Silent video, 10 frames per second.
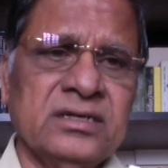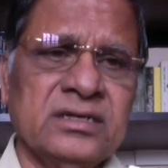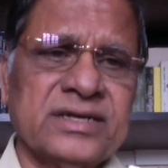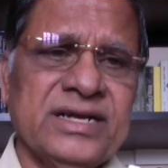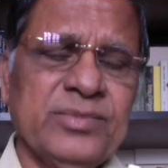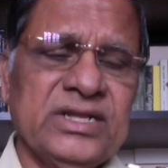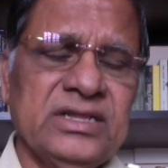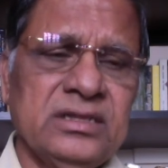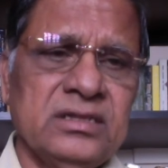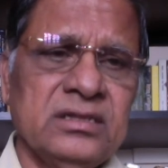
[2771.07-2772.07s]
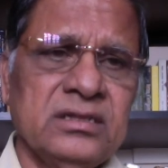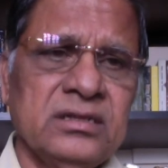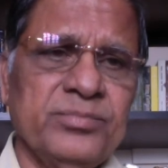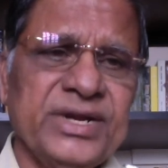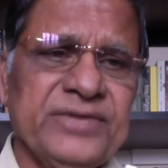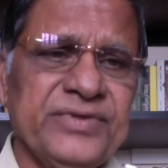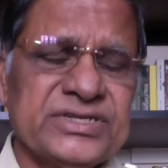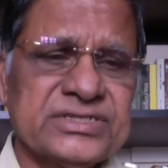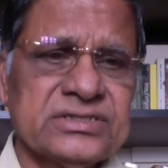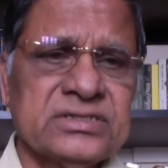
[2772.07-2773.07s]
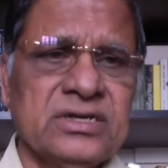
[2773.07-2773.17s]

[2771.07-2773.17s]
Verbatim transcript: tribal benefits